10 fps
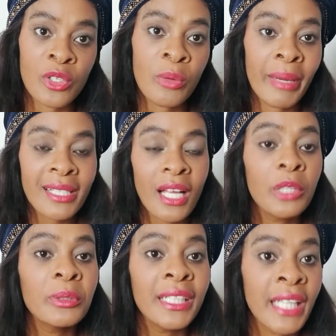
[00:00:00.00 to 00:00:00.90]
my child
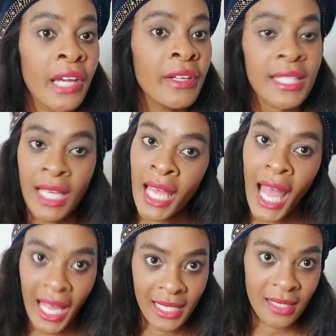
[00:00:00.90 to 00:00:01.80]
will inherit
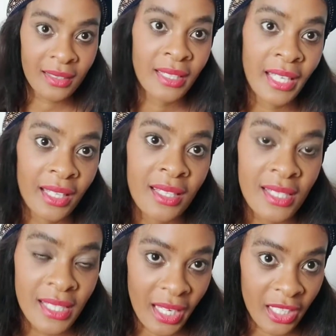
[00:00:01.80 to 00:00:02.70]
until they are
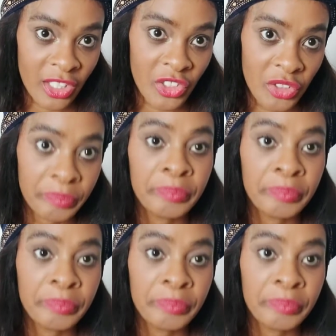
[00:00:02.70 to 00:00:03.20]
this age.